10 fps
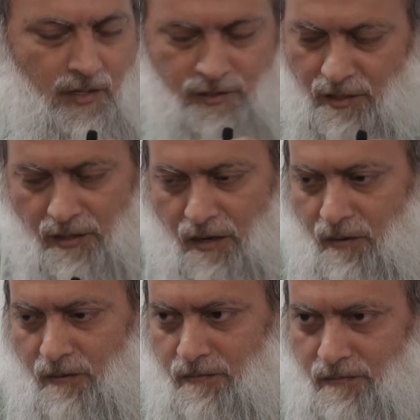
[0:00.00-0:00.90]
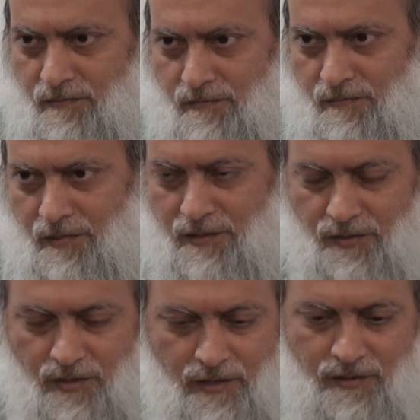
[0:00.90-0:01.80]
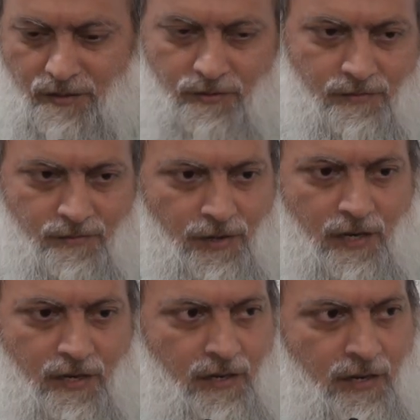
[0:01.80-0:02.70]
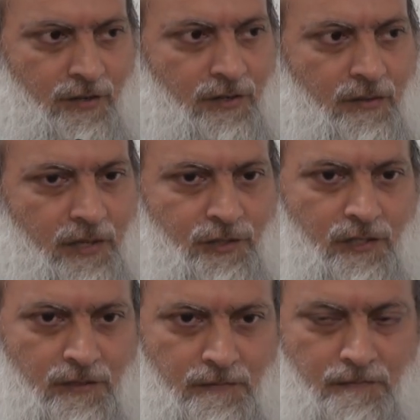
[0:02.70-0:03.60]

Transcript: He said, no. He said, well, you really didn't enter the masjid.